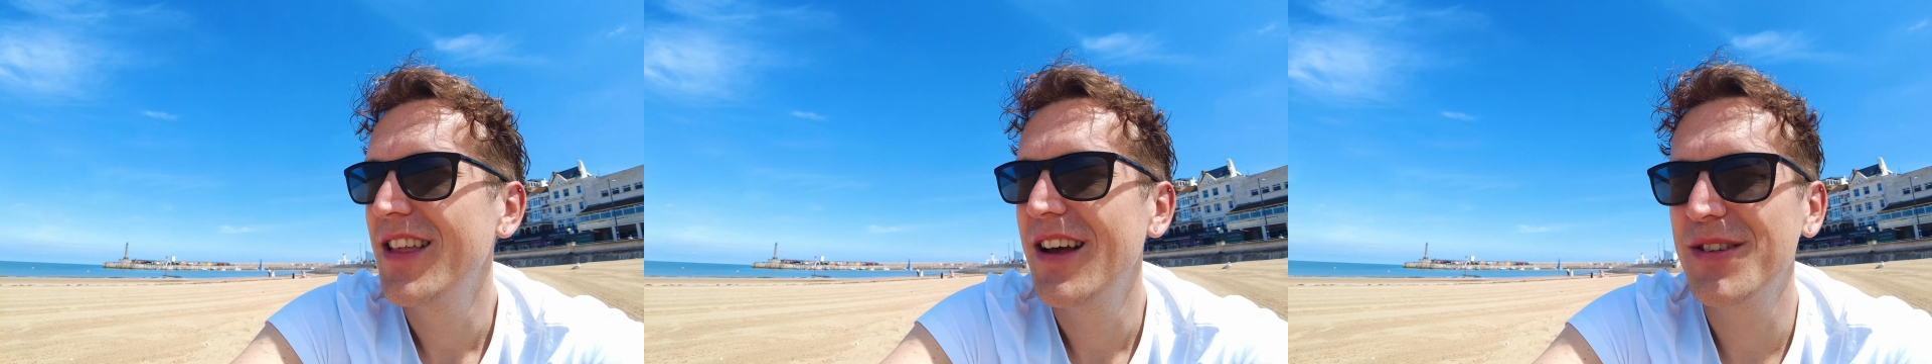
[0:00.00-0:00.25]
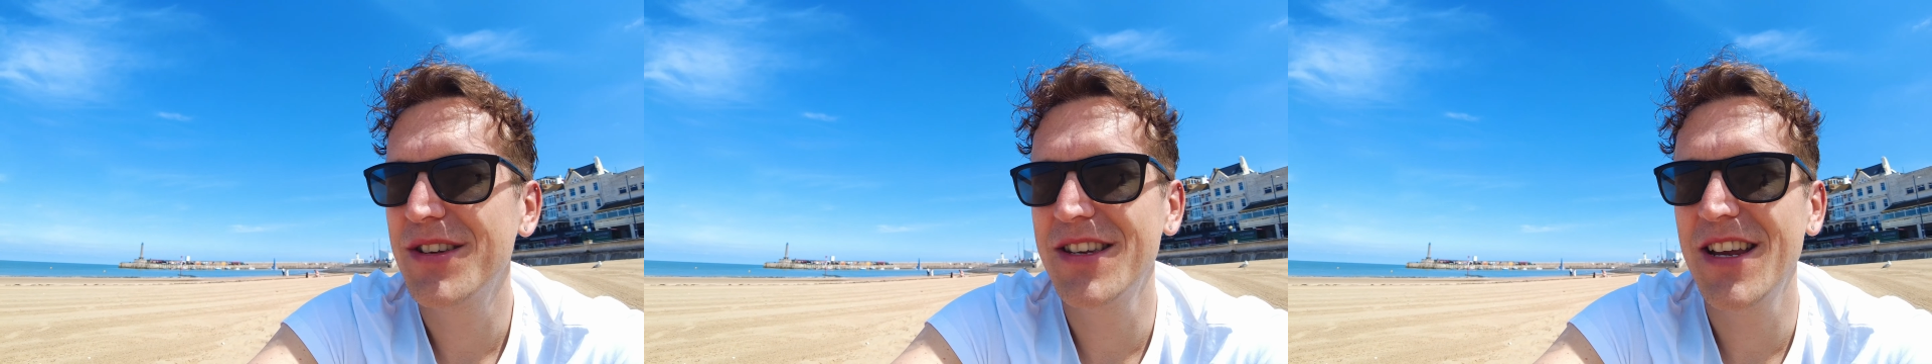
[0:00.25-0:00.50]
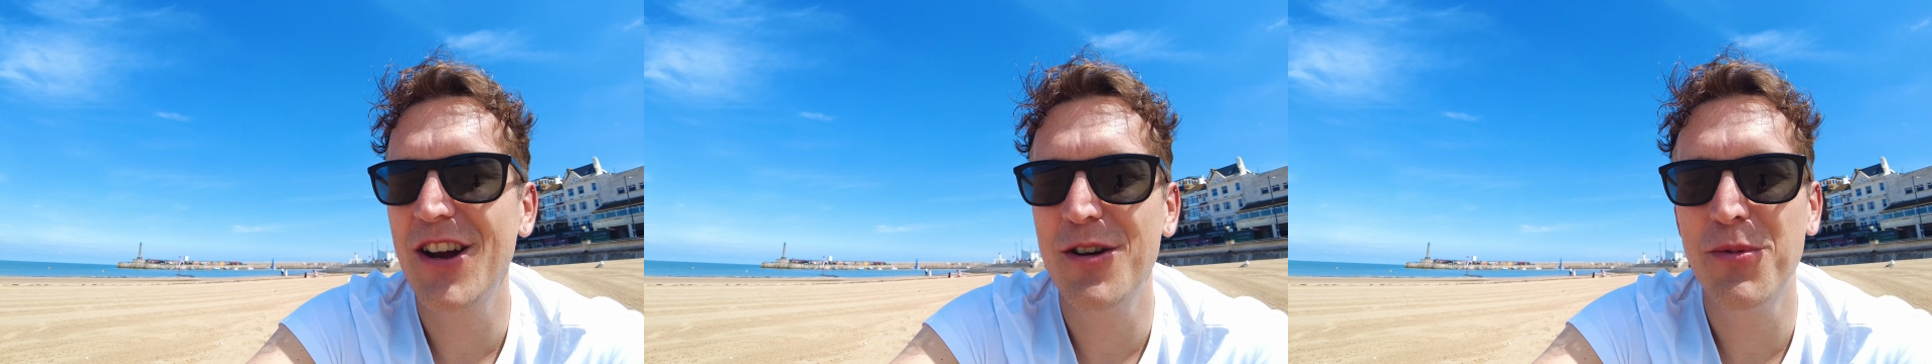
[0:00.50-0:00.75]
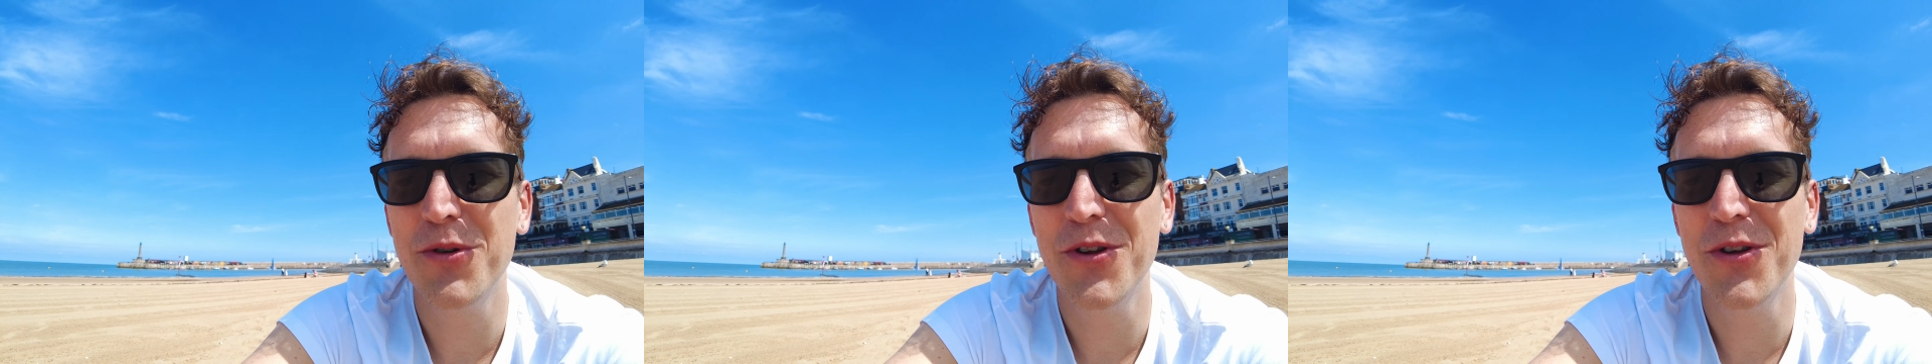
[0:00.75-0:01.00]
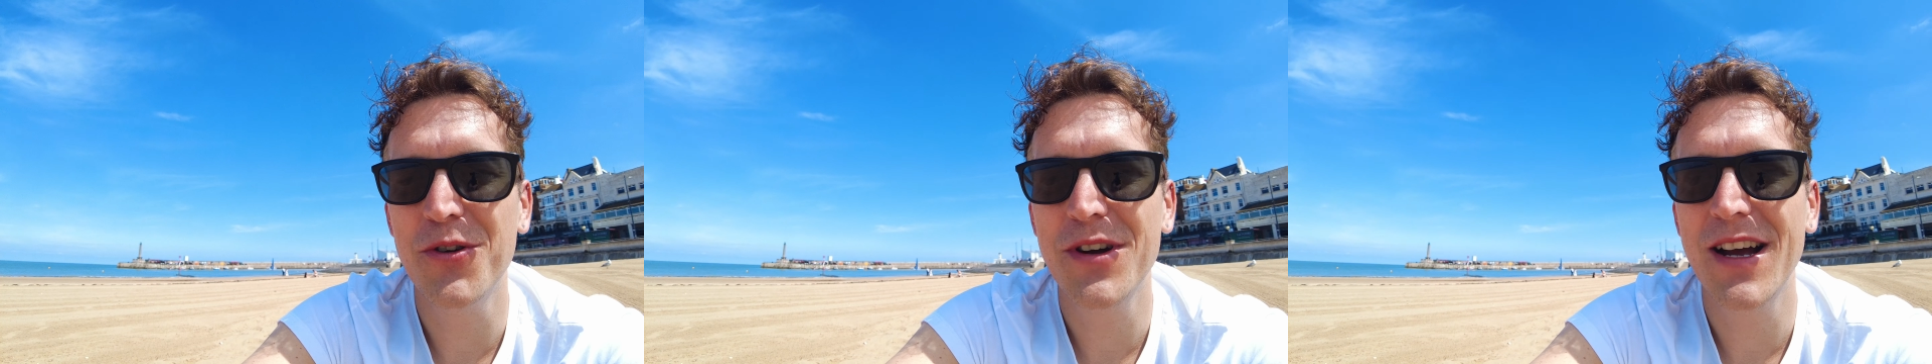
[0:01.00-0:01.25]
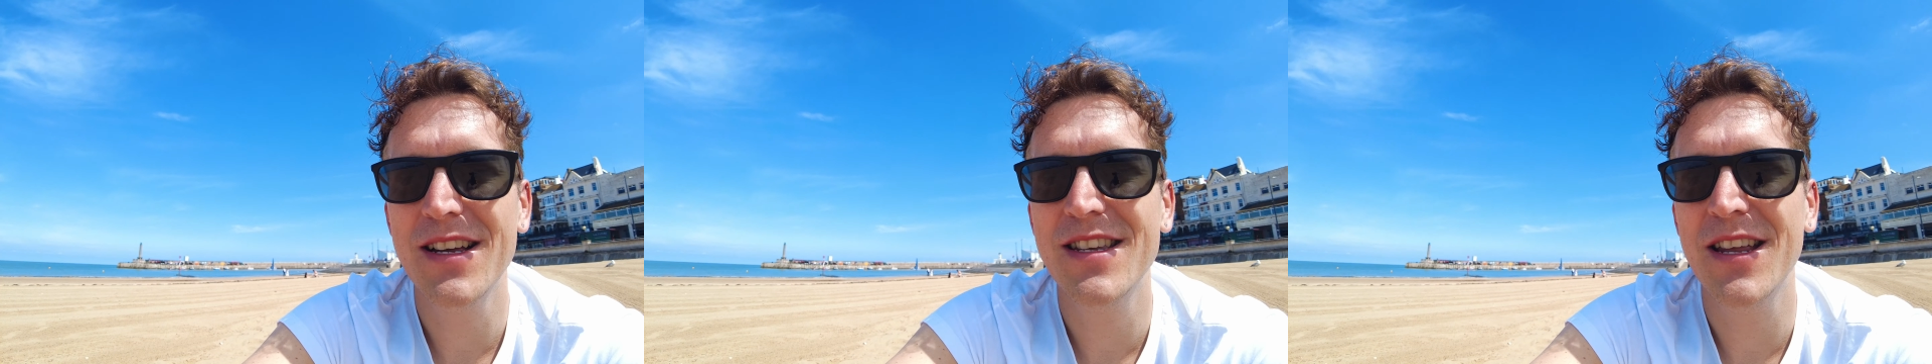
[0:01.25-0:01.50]
That's a terrible New York
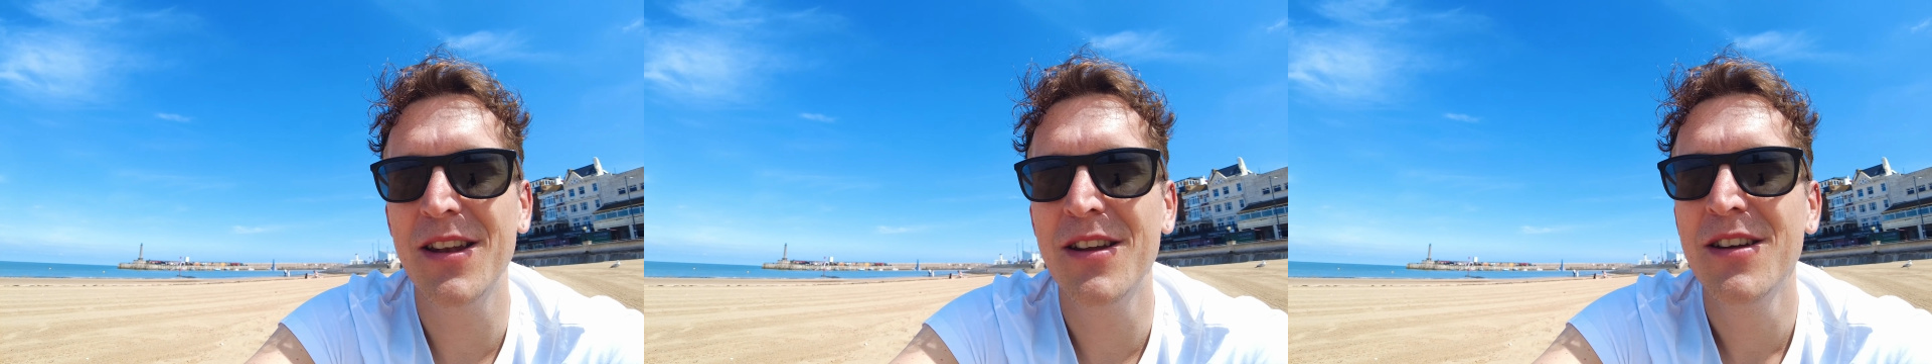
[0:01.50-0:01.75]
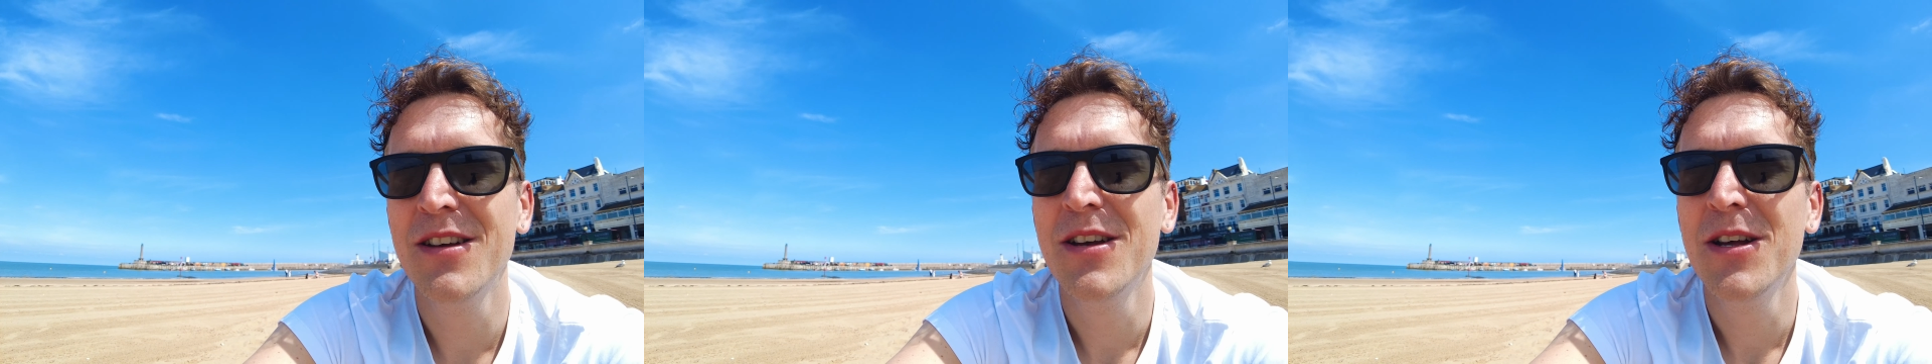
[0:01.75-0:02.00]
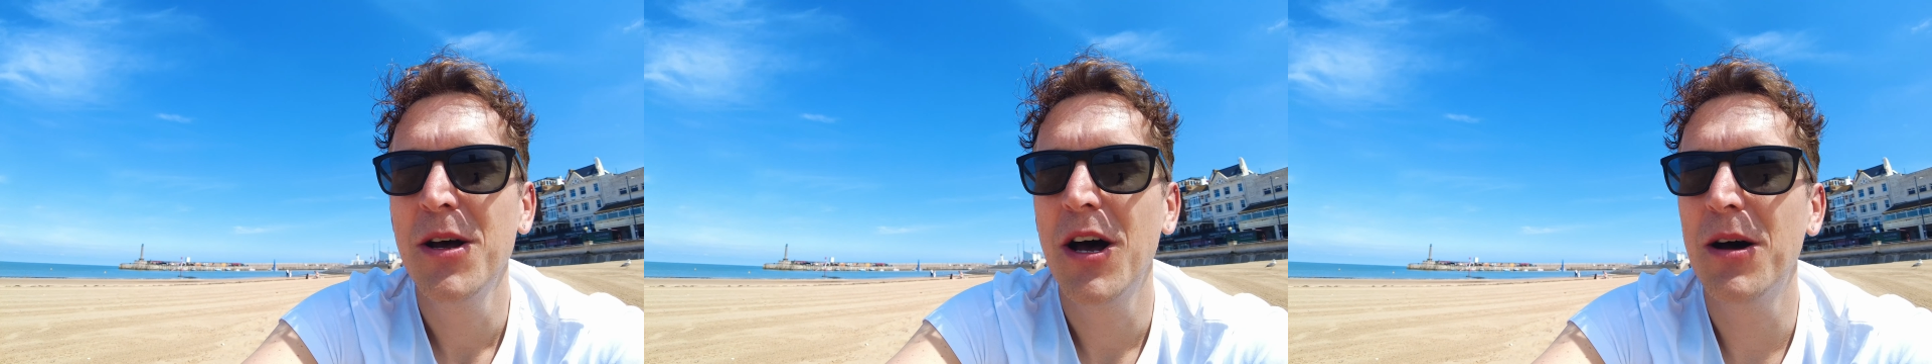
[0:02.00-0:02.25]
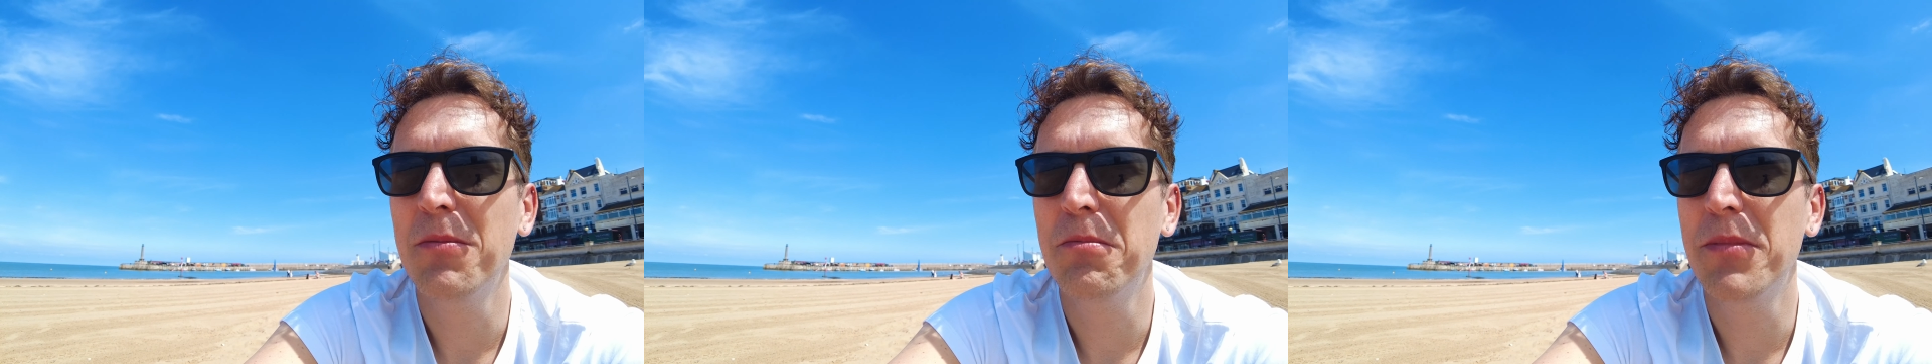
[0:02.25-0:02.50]
accent. Um,